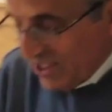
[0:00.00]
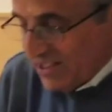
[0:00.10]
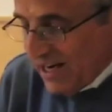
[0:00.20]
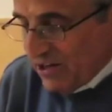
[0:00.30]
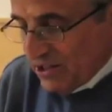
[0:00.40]

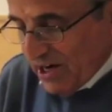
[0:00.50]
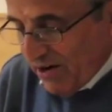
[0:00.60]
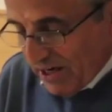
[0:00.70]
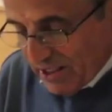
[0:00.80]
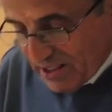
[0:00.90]

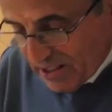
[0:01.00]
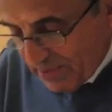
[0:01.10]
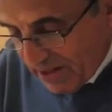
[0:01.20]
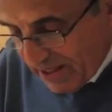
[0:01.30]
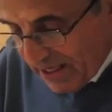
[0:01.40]
Secretary,
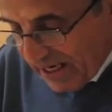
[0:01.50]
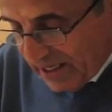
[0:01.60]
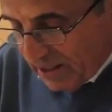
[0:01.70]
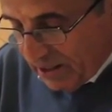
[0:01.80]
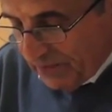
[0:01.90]
Timothy
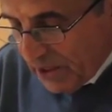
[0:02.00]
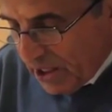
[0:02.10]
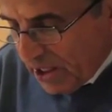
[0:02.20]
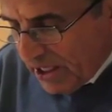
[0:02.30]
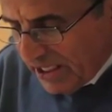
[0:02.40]
Geithner,
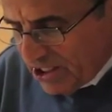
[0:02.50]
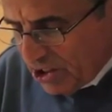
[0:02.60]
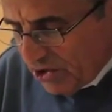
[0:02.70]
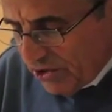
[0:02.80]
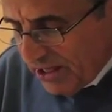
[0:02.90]
he
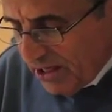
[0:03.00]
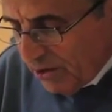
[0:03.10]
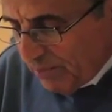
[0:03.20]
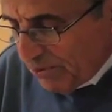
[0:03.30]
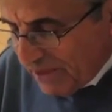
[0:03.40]
took the
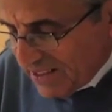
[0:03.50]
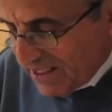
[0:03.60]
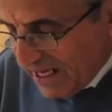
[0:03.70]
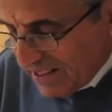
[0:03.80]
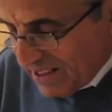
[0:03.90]

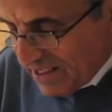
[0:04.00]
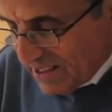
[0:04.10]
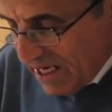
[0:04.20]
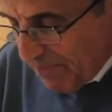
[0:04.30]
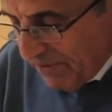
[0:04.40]
unprecedented step